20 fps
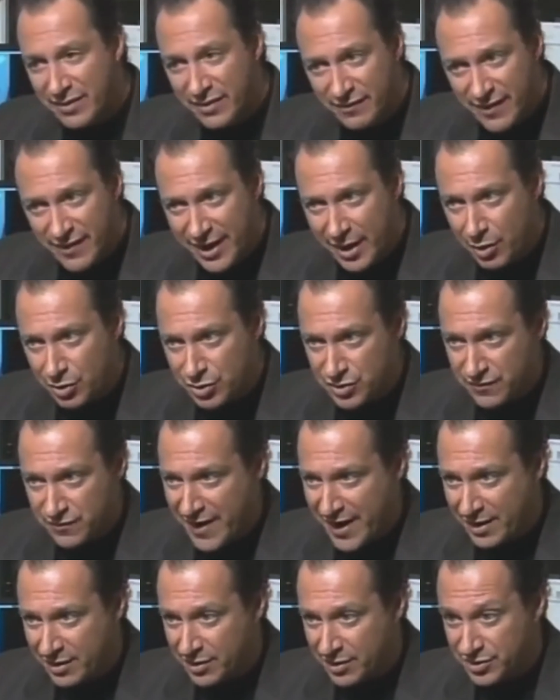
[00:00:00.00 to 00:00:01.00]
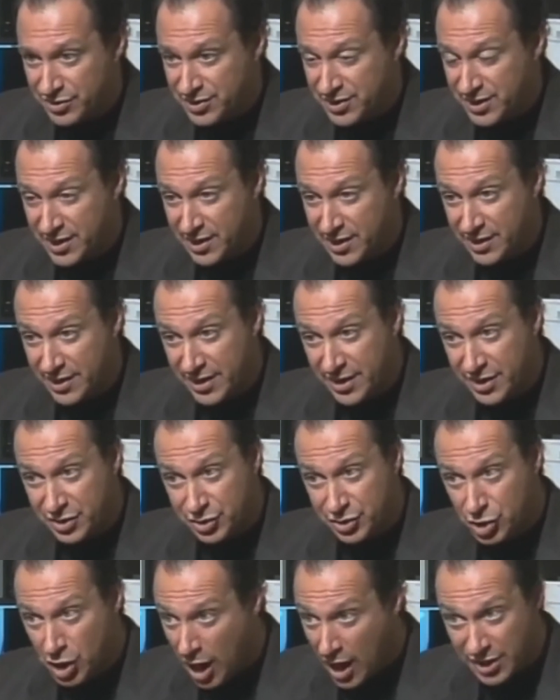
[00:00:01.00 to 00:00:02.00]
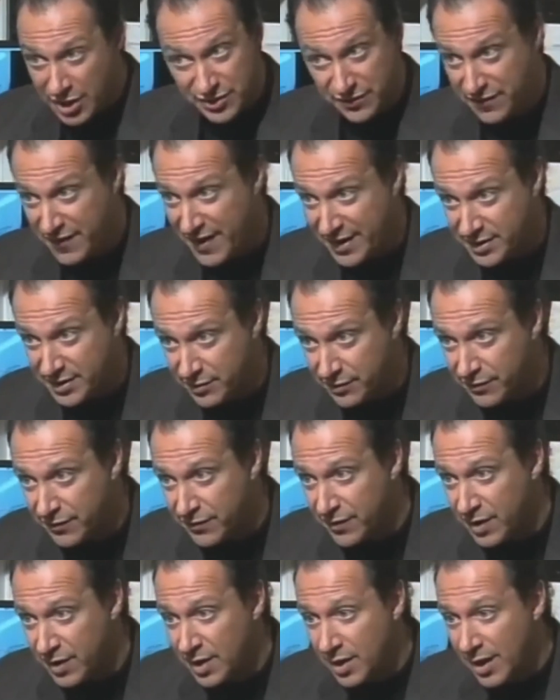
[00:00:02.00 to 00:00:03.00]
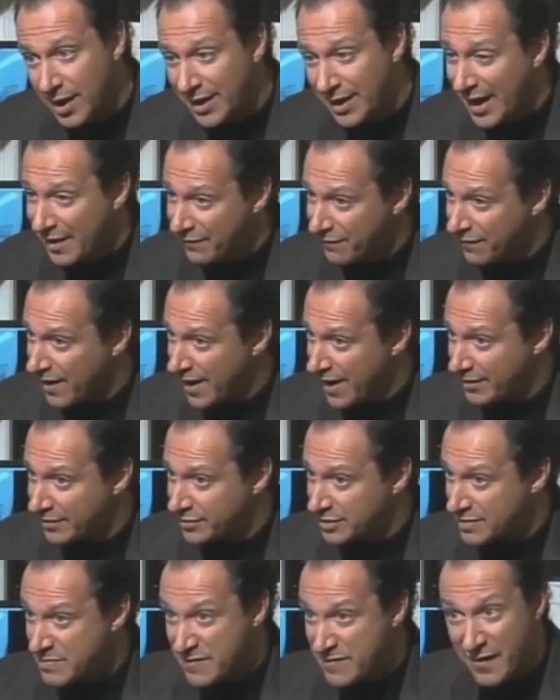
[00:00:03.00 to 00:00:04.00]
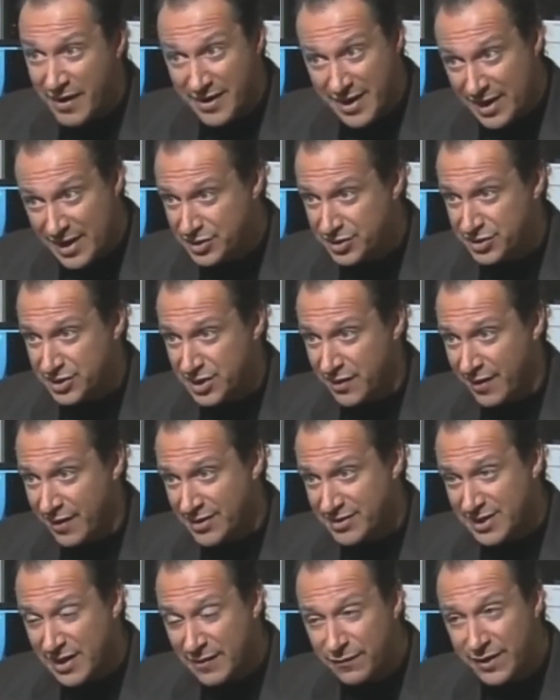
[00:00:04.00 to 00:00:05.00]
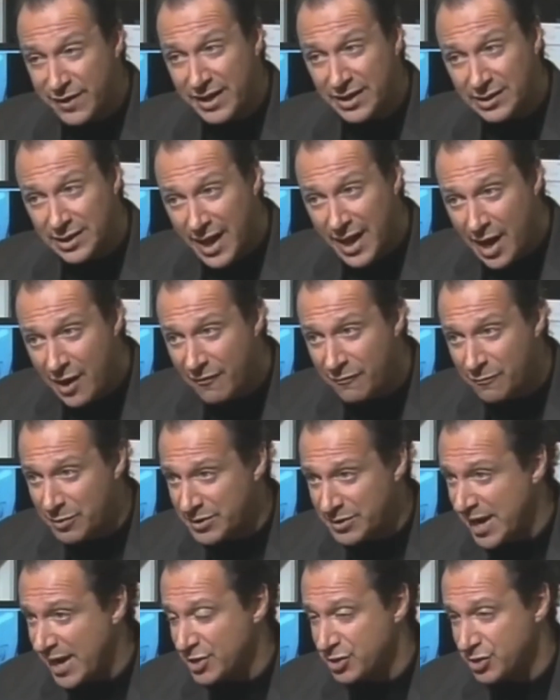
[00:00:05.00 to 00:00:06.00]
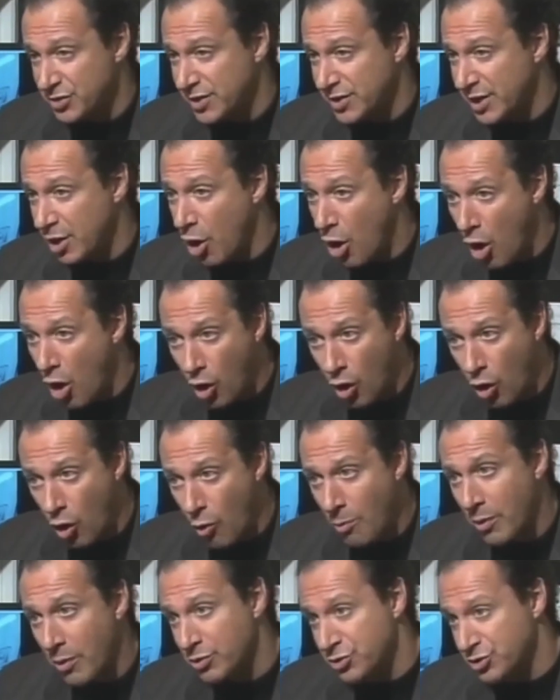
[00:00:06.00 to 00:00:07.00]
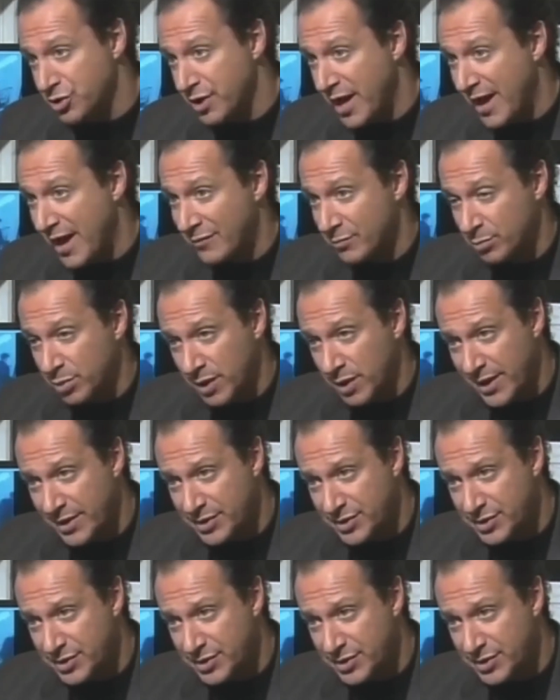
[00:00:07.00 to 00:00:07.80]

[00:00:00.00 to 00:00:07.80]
Having video surveillance uh, is cost effective and I find to be very necessary. It's definitely a layer of protection that all homeowners should have in